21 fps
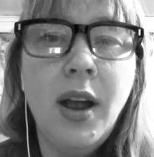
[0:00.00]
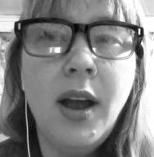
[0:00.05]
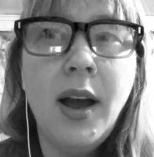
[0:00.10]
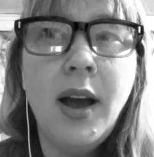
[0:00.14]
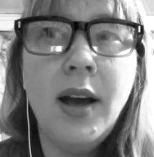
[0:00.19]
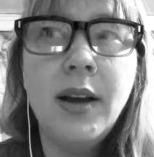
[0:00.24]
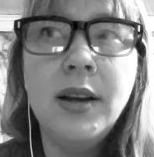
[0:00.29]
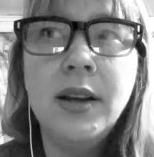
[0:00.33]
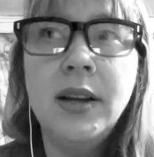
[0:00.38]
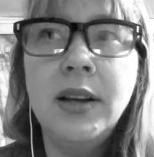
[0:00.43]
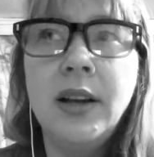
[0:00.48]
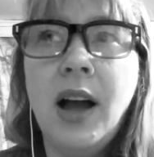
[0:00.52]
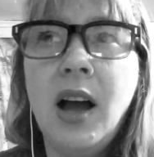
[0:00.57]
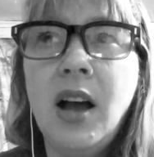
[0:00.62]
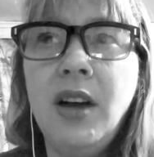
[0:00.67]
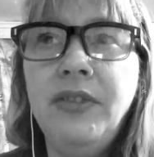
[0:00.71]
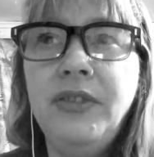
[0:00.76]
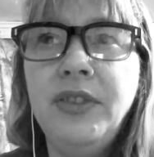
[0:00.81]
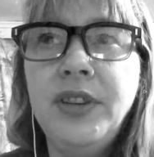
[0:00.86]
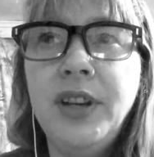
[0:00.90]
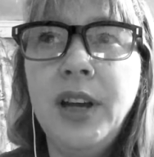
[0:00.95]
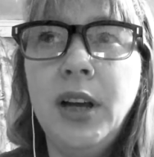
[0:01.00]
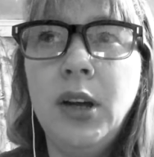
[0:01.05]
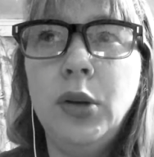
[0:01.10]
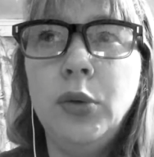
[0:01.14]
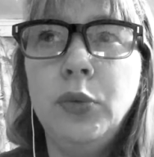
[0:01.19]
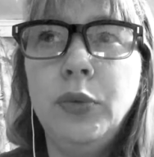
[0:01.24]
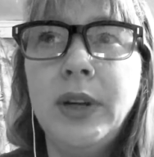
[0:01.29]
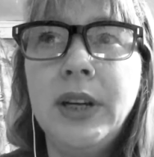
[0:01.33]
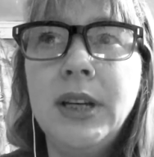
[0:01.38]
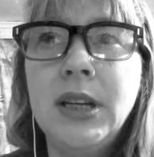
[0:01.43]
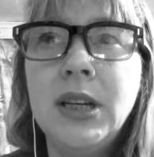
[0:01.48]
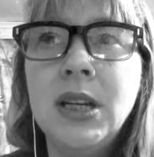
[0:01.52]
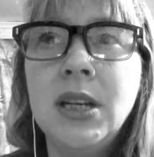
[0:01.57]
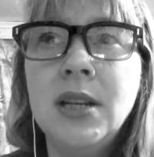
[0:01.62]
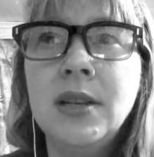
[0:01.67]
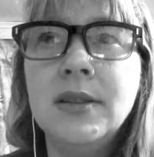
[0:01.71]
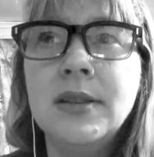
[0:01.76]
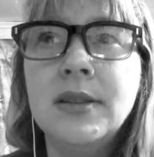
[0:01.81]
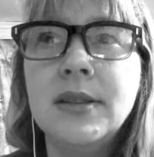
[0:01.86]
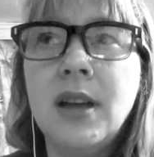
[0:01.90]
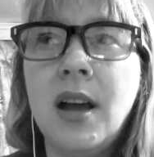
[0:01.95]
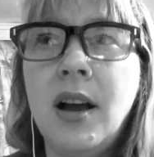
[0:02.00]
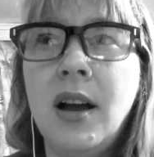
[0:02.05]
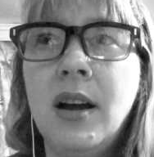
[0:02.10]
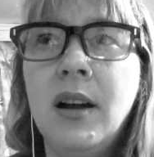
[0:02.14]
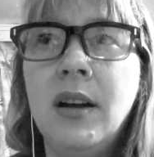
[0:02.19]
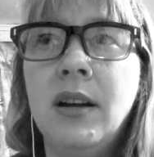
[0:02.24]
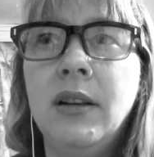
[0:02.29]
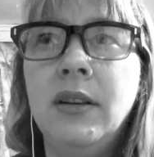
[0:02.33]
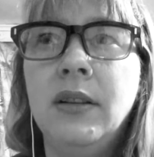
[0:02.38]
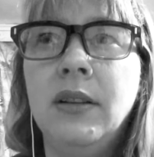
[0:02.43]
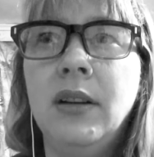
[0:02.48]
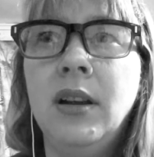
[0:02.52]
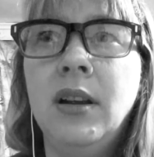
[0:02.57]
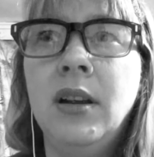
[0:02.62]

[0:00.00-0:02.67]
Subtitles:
Half an hour readings are